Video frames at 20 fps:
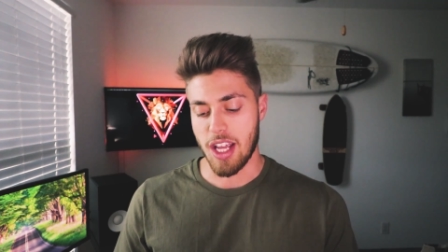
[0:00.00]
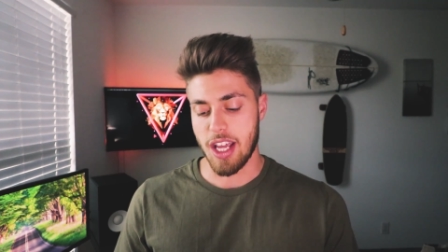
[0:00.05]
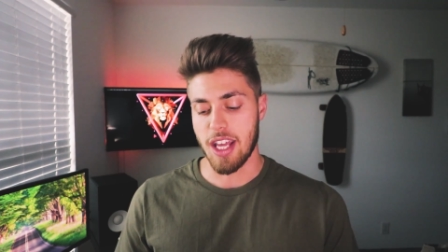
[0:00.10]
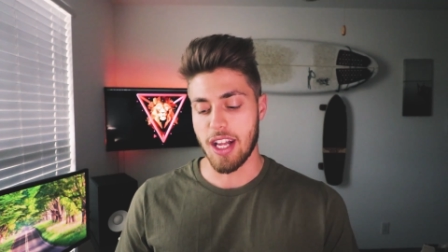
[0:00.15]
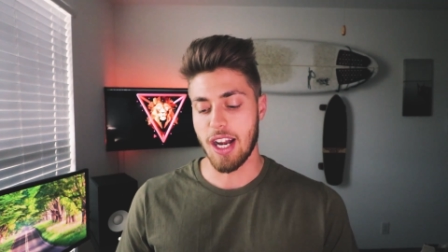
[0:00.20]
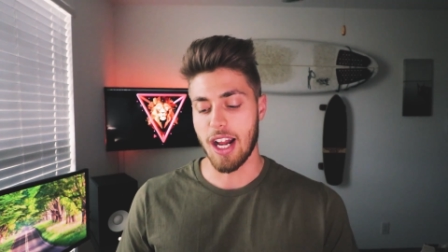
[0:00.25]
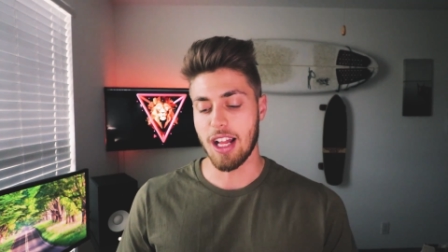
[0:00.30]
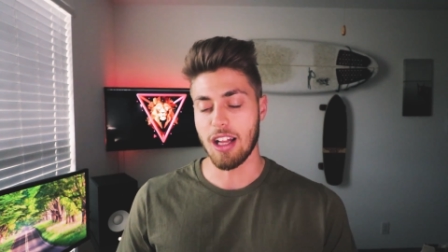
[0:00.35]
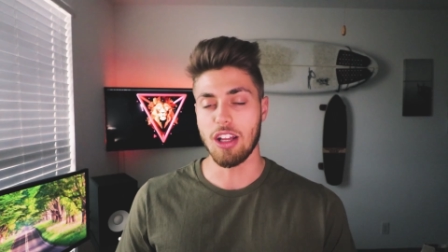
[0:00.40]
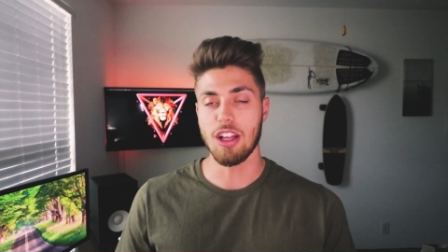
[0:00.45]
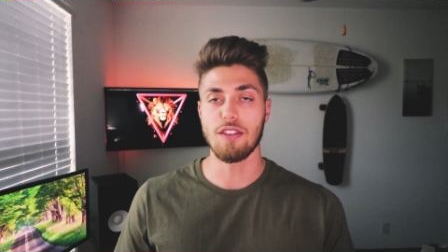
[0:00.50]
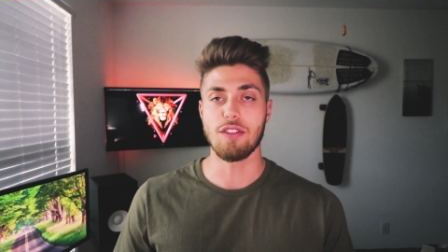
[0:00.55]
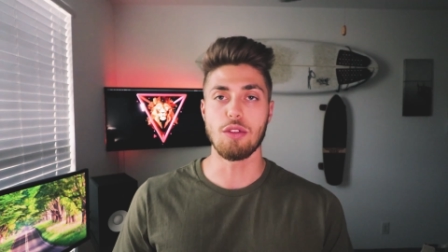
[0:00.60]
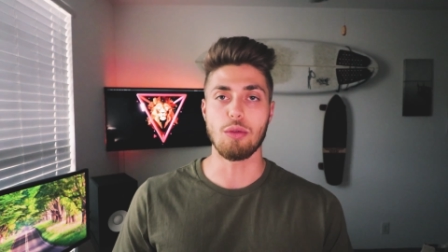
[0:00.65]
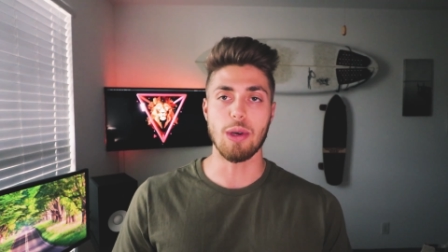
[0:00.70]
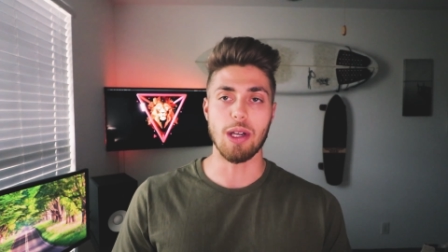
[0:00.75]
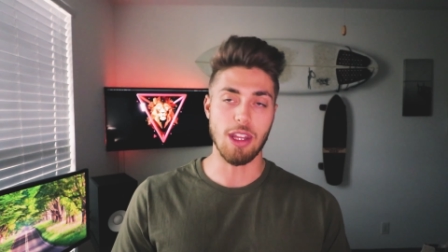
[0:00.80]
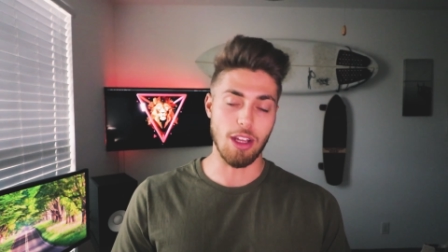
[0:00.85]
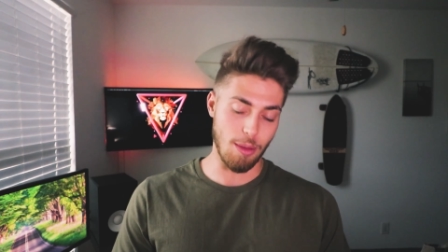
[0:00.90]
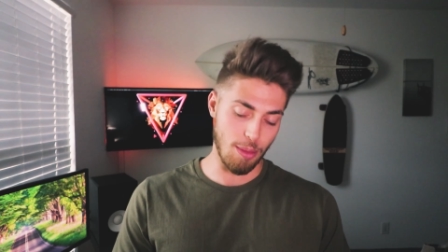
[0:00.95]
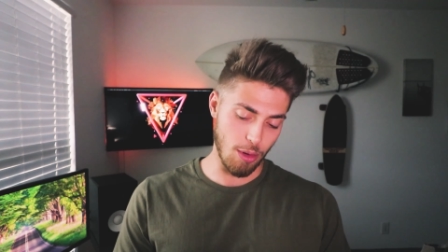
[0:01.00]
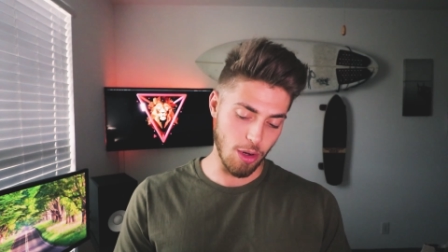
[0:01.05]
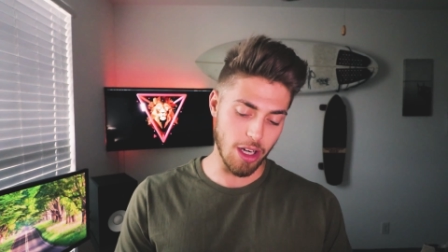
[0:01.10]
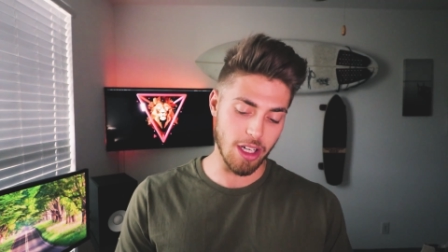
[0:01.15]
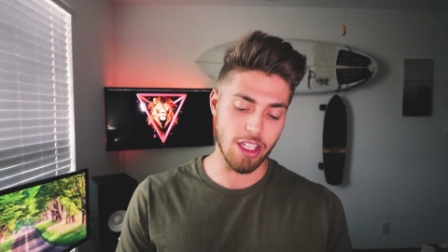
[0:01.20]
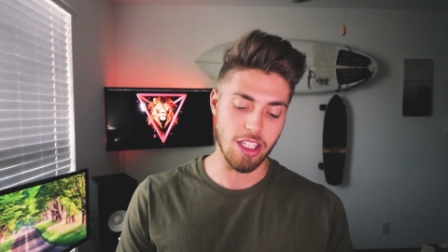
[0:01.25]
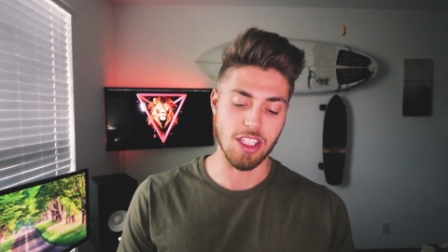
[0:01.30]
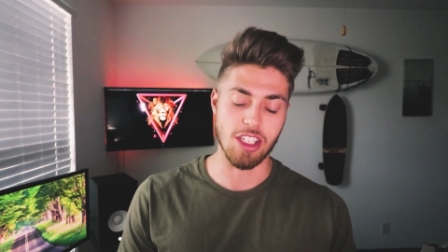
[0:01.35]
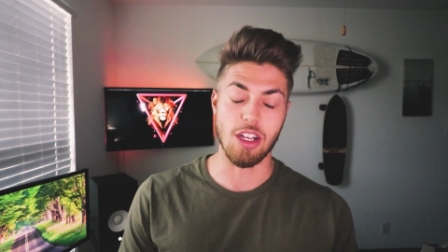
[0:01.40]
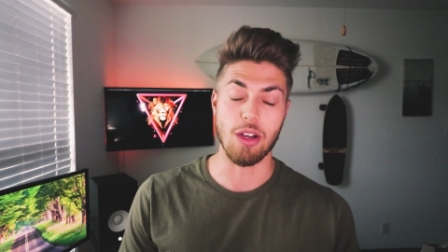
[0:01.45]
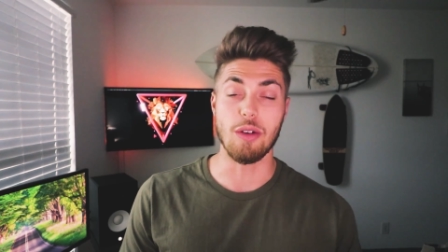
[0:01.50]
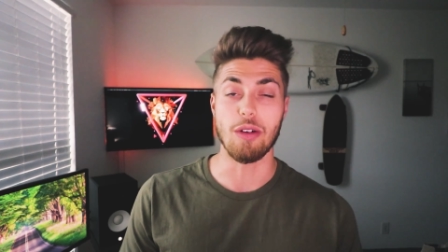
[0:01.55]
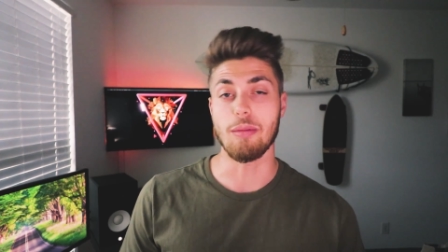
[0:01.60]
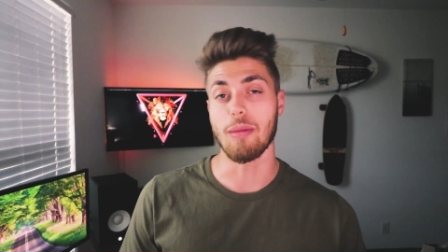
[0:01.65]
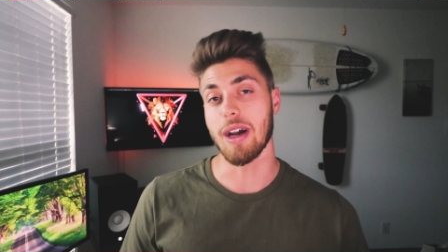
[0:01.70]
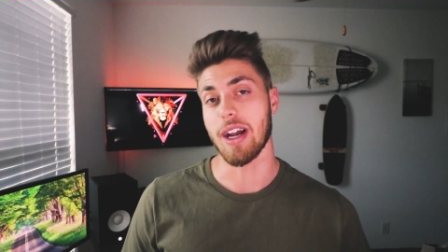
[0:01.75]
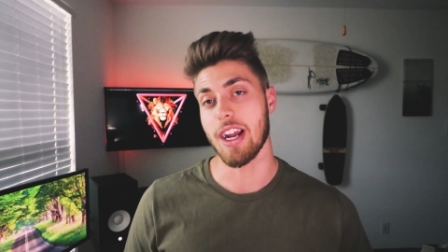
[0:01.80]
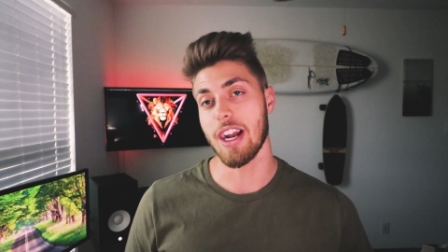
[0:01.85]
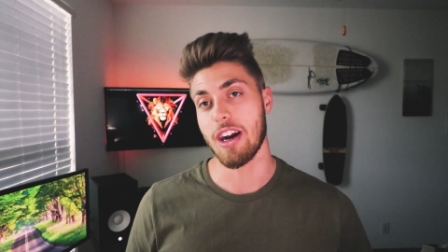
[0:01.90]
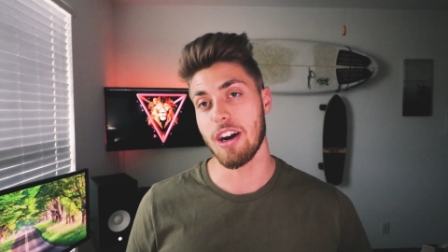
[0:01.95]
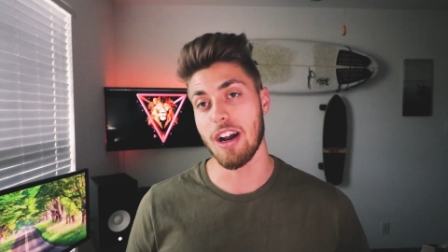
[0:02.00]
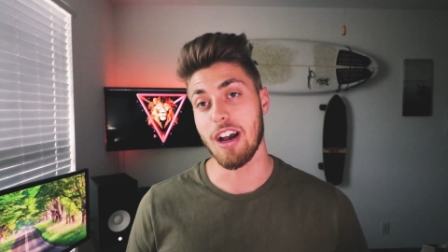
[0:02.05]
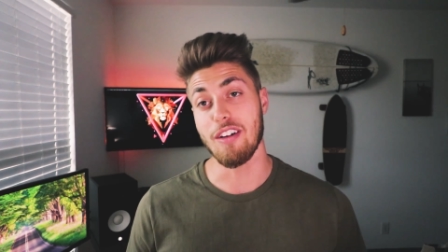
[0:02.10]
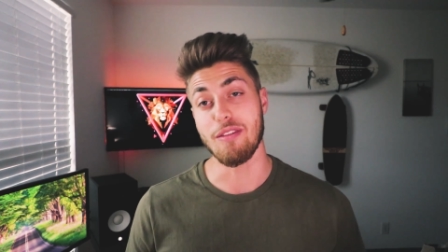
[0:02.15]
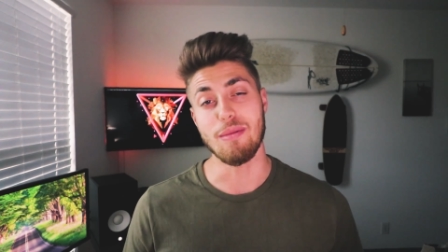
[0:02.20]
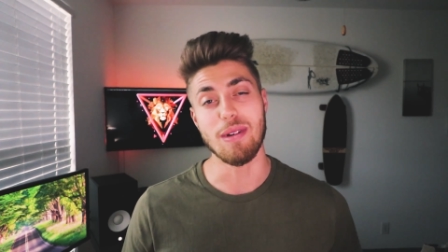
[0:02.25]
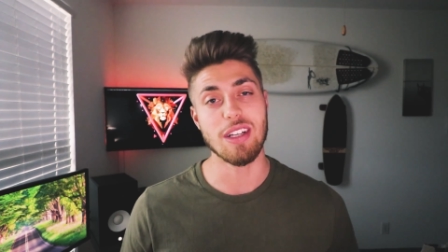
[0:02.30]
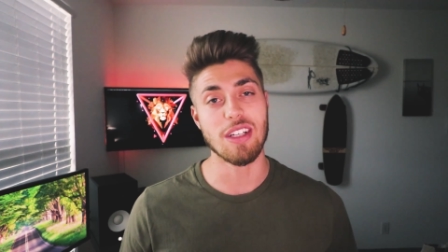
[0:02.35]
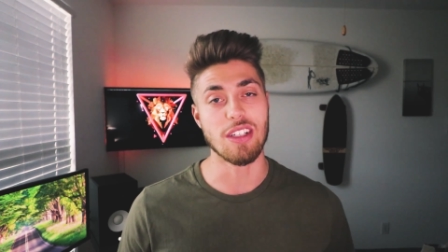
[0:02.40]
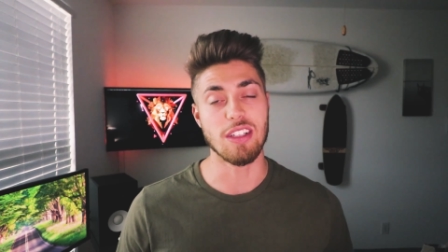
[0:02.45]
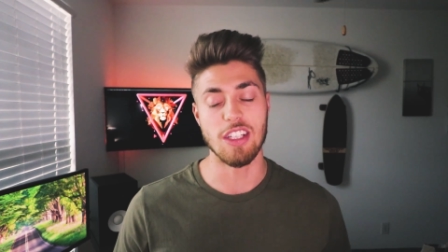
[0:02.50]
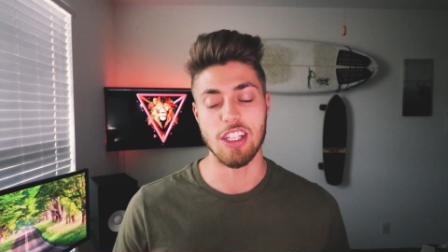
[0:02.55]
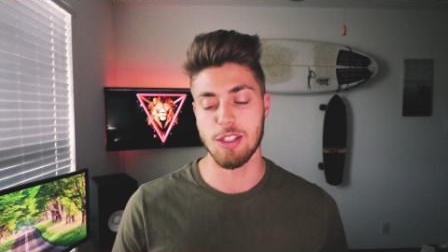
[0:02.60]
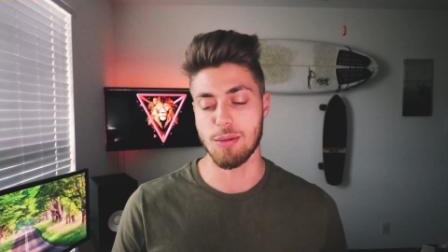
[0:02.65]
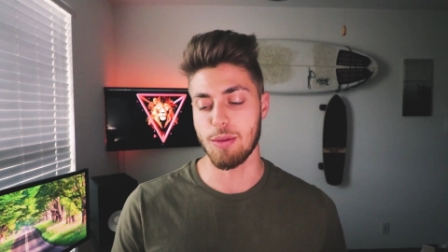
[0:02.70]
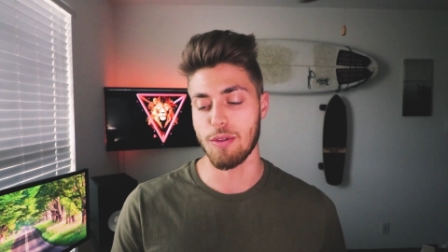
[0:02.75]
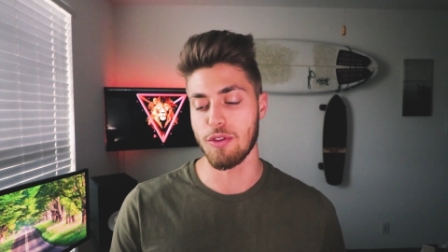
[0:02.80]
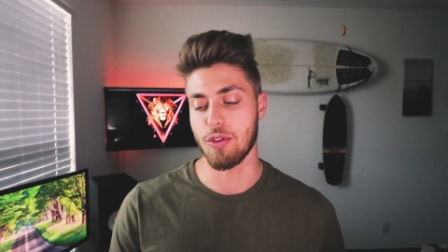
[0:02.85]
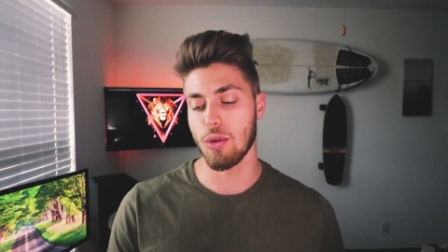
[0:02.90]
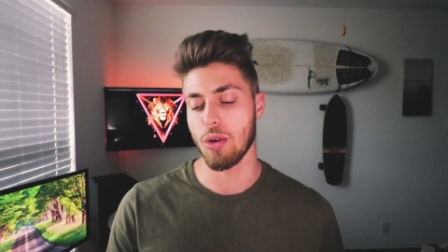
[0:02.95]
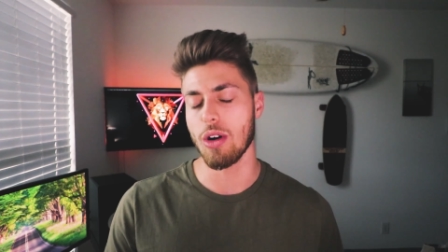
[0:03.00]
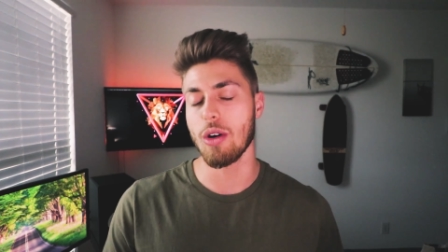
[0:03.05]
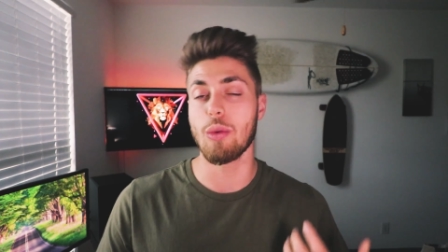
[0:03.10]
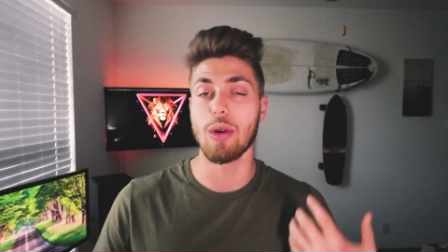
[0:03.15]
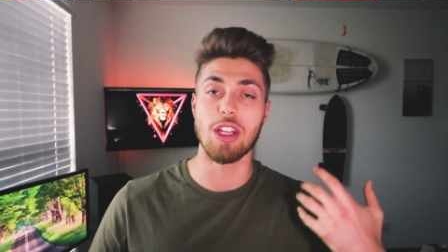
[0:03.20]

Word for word: and I love the way their products go in my hair. I've mentioned this before.